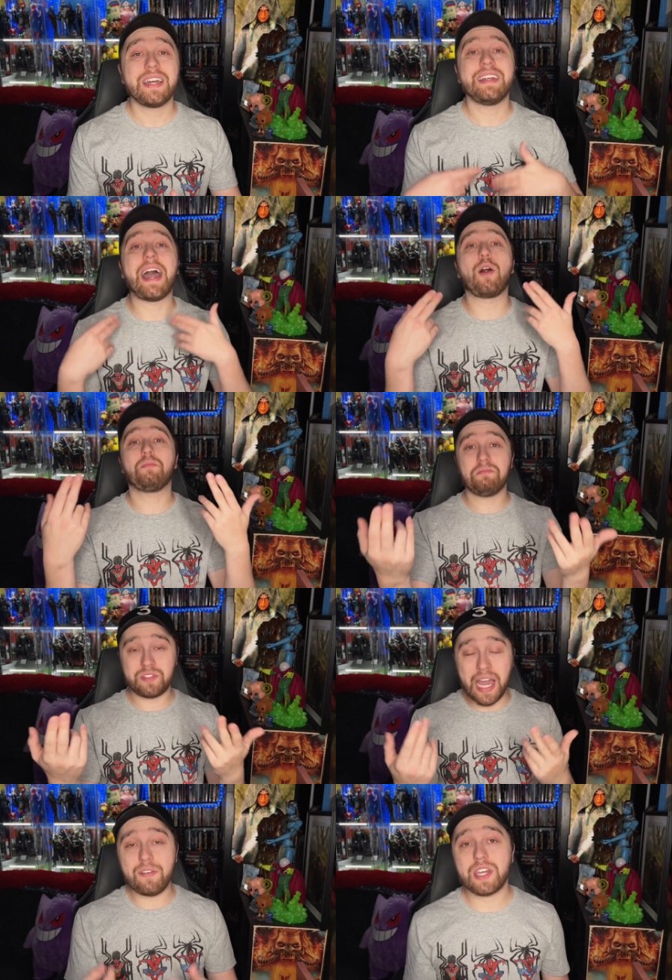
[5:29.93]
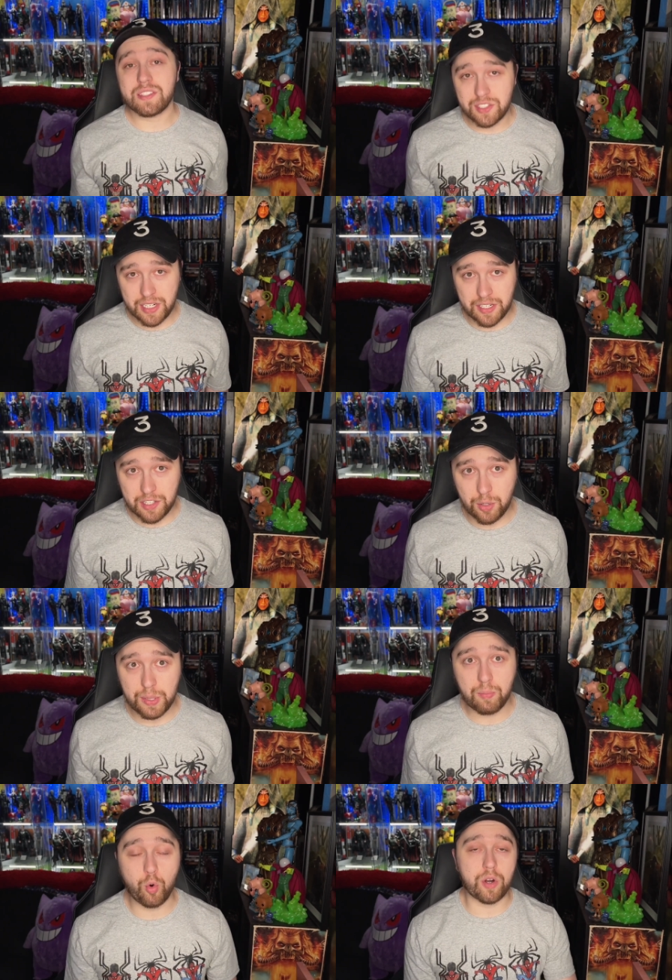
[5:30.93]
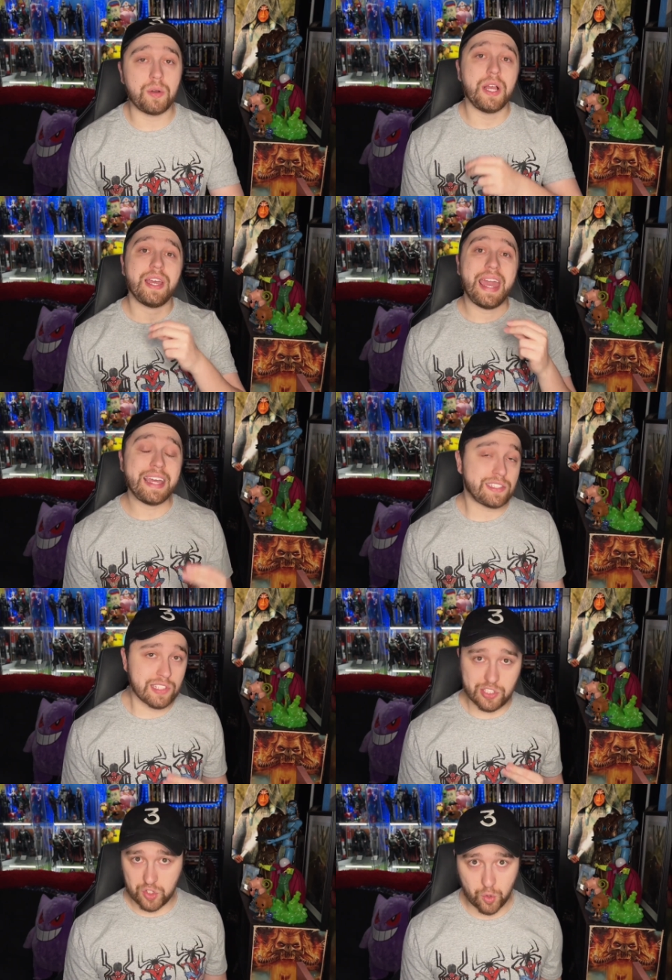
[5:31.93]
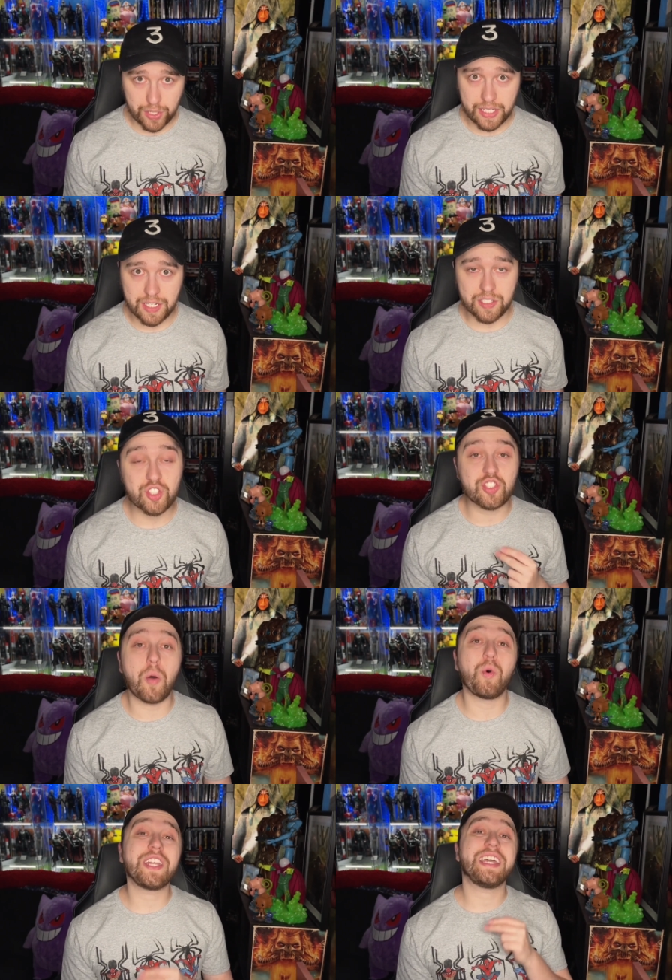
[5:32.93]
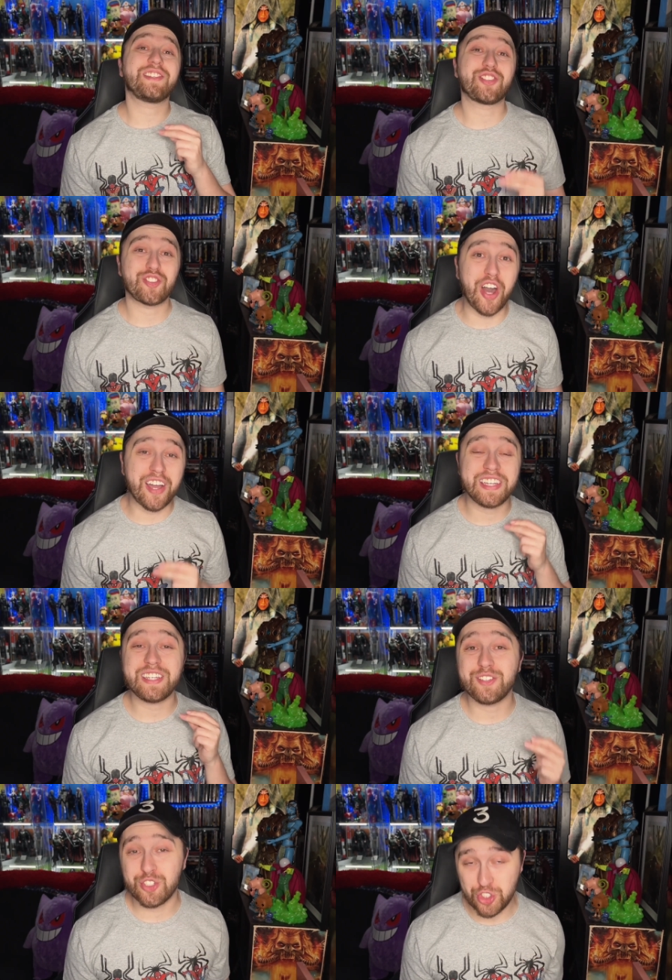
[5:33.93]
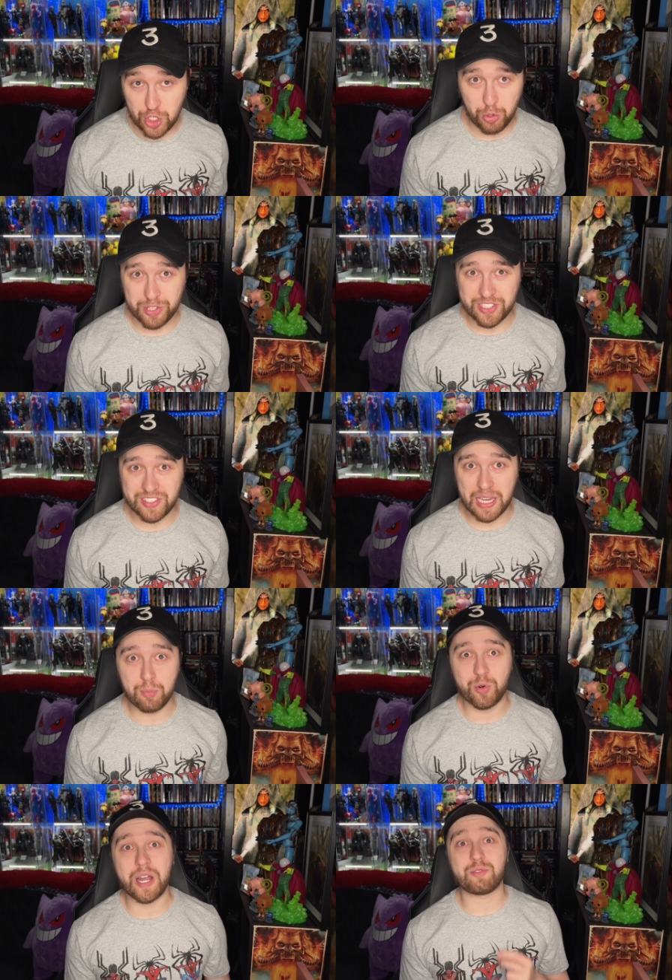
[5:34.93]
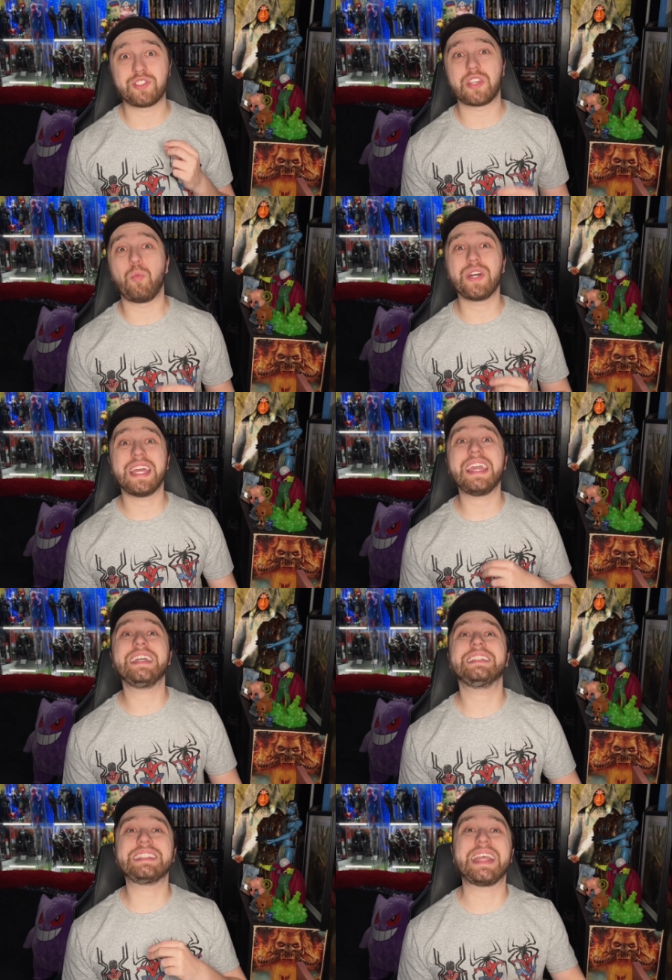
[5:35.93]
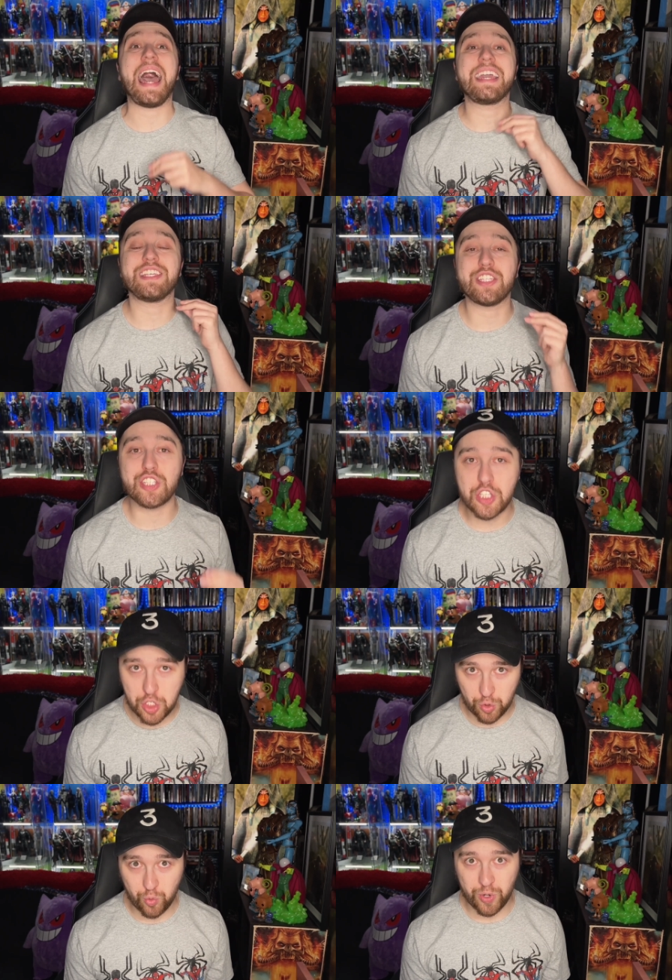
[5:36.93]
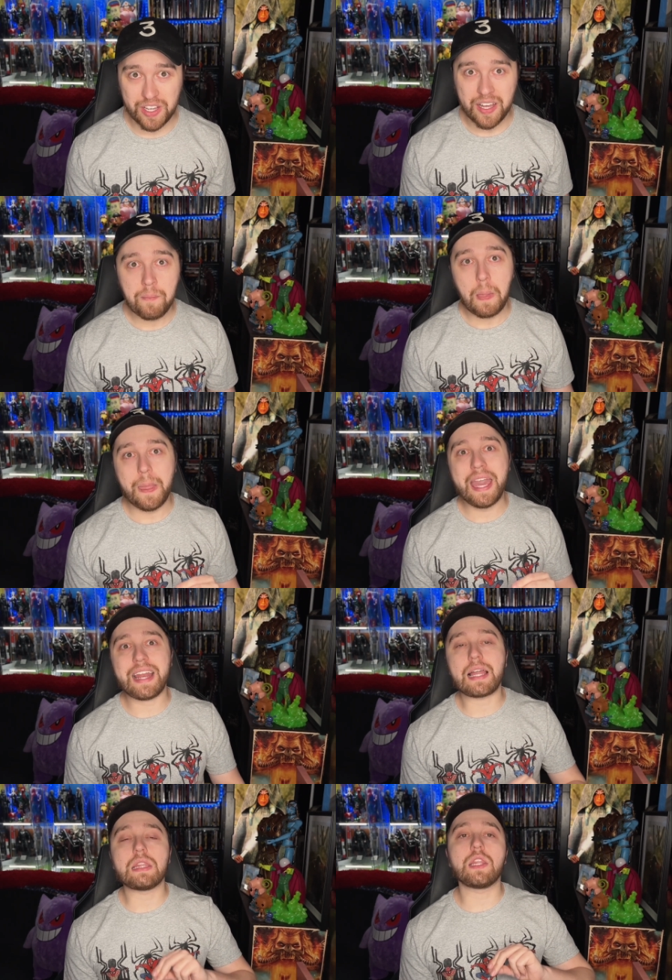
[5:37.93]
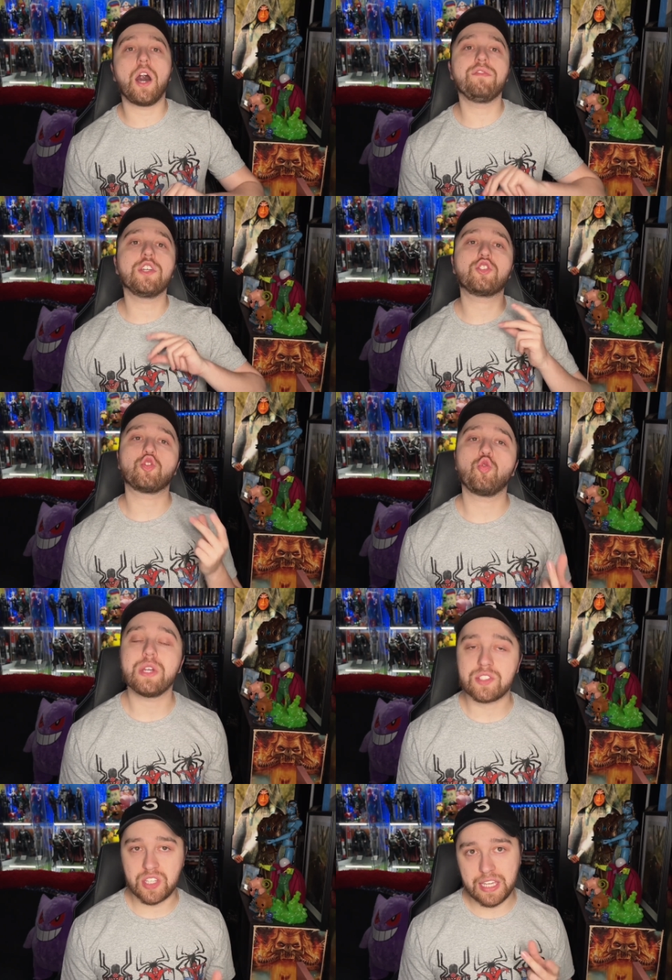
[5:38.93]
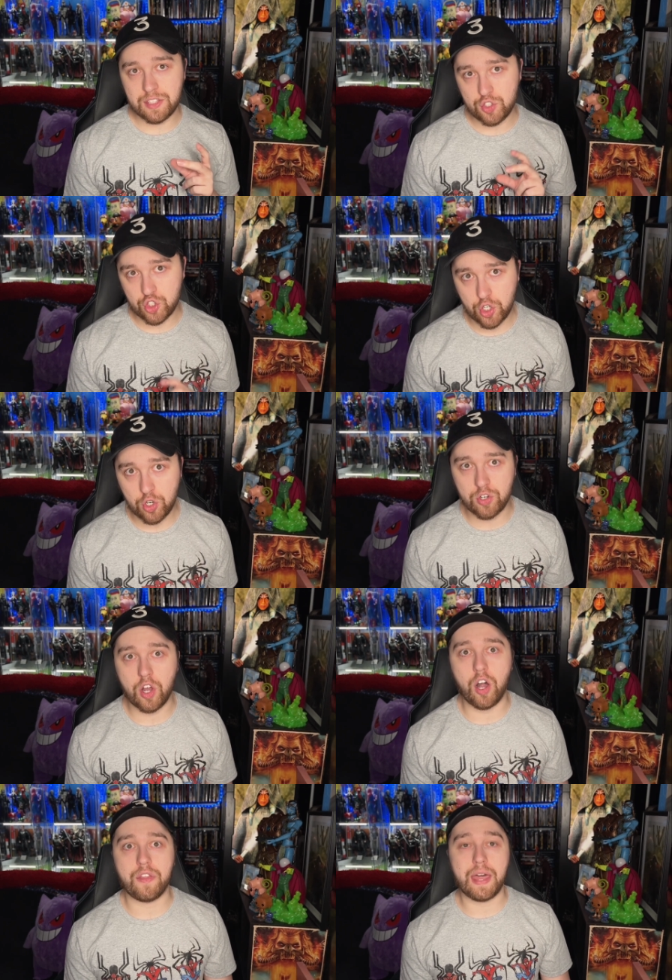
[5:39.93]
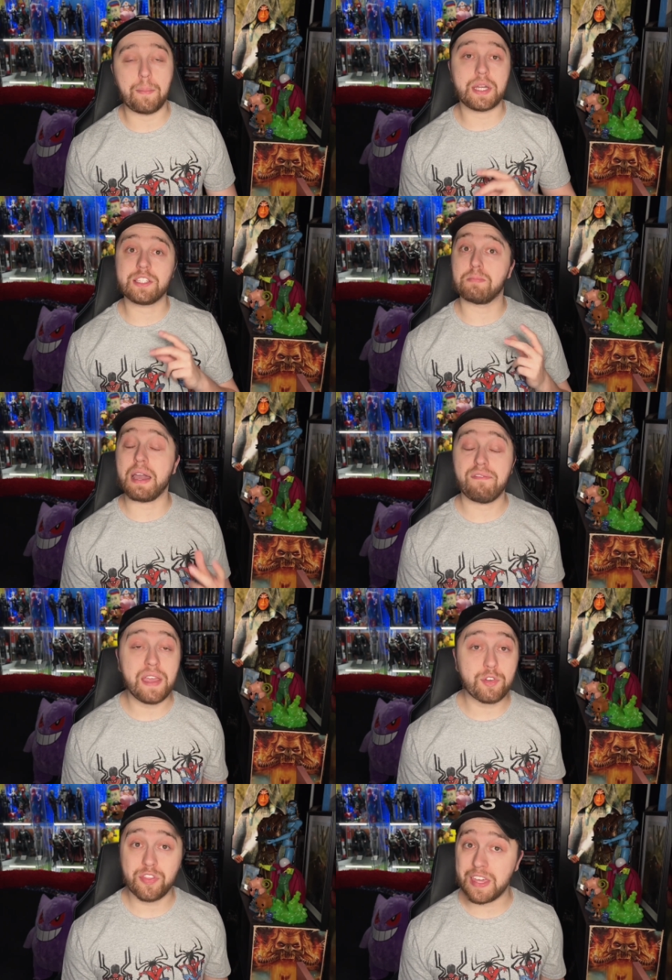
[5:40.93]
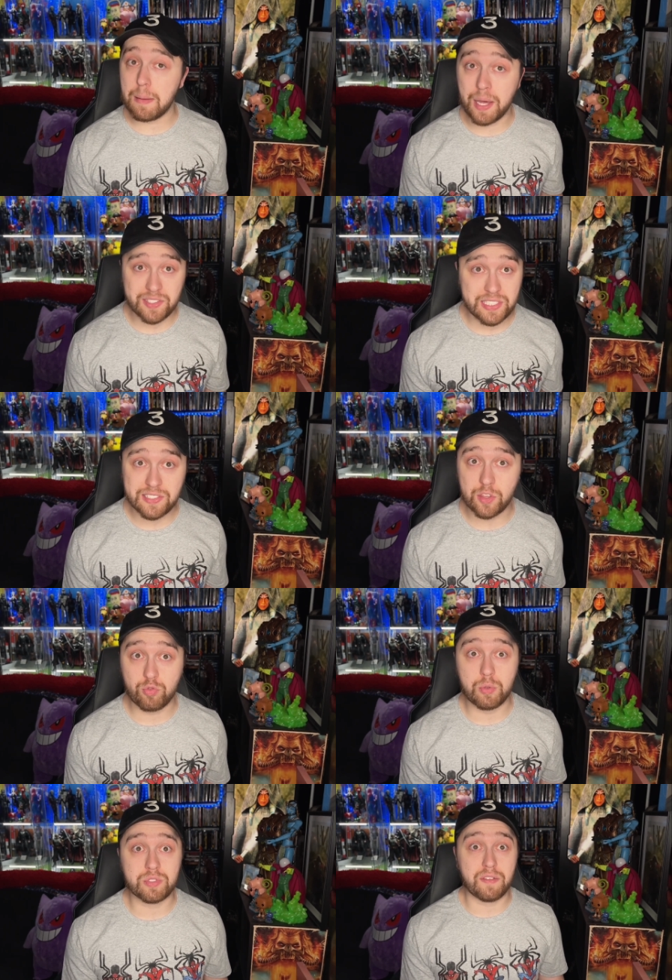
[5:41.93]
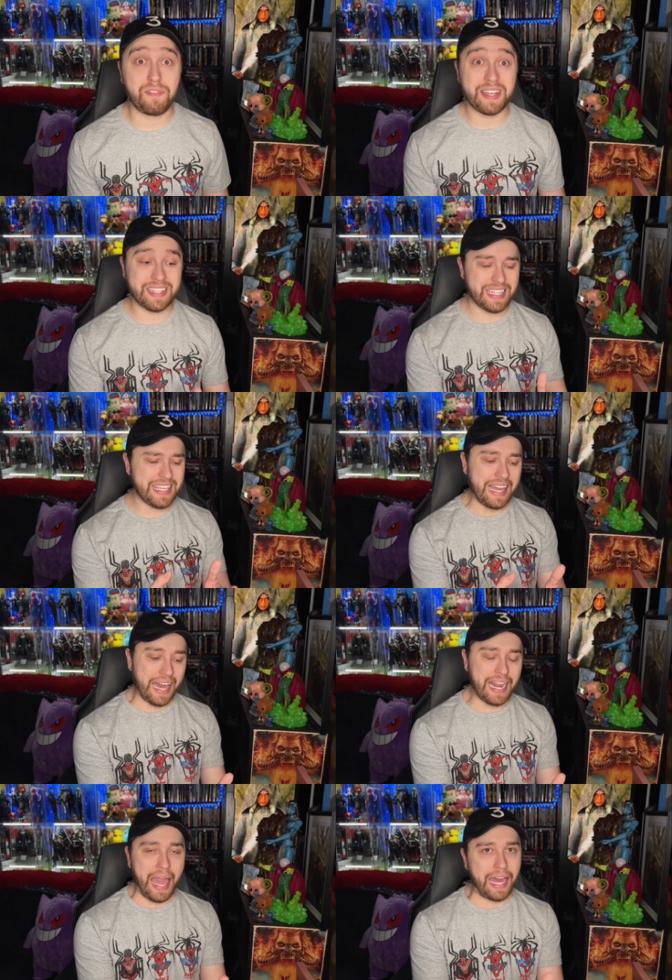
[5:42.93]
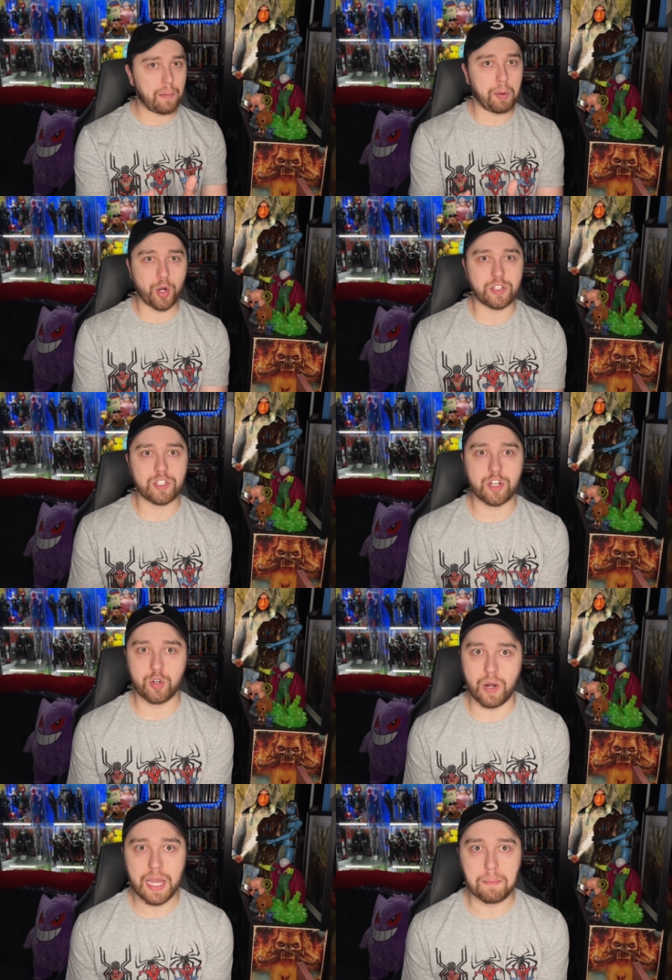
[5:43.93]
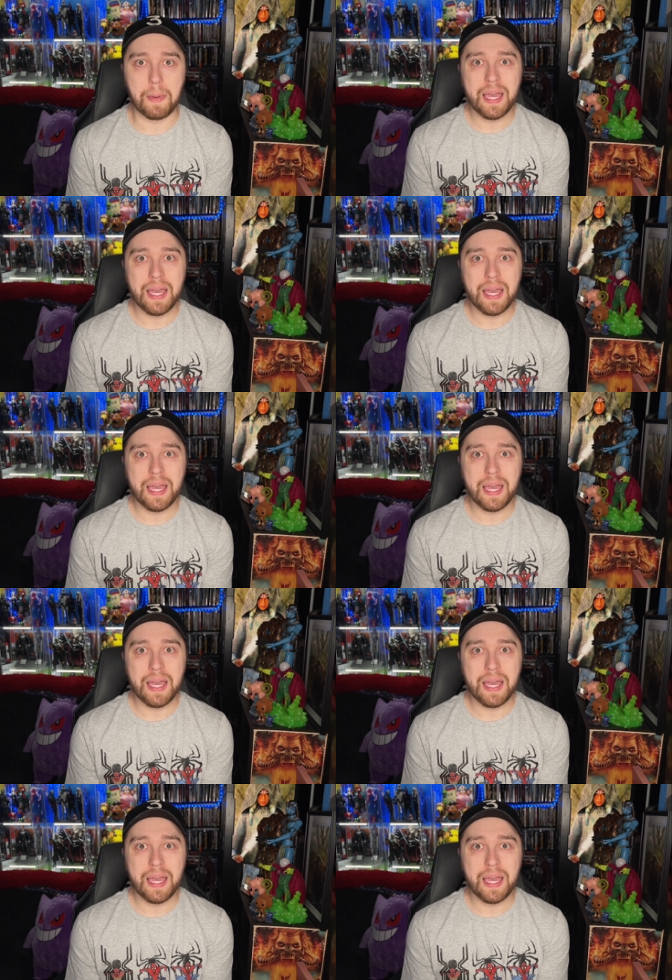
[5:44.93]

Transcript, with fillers: Now, diving into here a little bit more, it's the story here. Someone is stalking Joe this time around. Someone is that you. And I love the twist and the turn on that, because my favorite thing about season 3 was the fact that he kind of had a partner in crime.